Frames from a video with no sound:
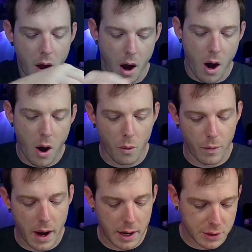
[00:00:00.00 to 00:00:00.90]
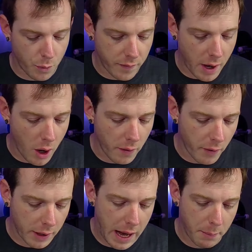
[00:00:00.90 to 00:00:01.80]
All right, so we've got all of
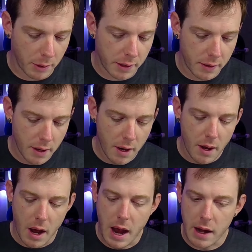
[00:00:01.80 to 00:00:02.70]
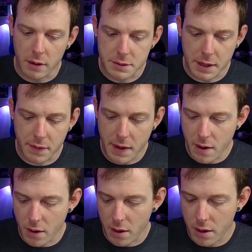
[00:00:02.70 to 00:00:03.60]
our cabling, and it looks like they
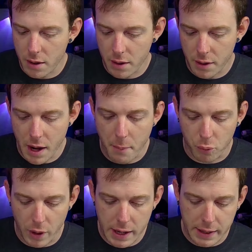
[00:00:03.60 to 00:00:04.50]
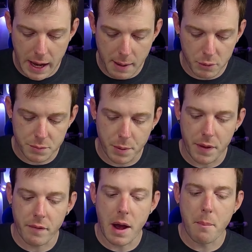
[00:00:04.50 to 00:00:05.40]
are not braided cables, but
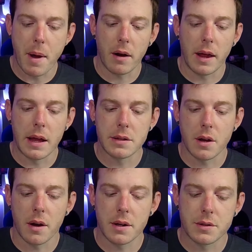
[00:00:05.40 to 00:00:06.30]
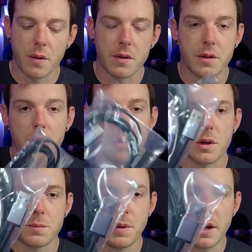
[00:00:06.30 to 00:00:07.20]
they've got metal ends on it. So there's our
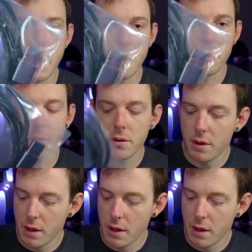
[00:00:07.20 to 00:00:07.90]
USB cable.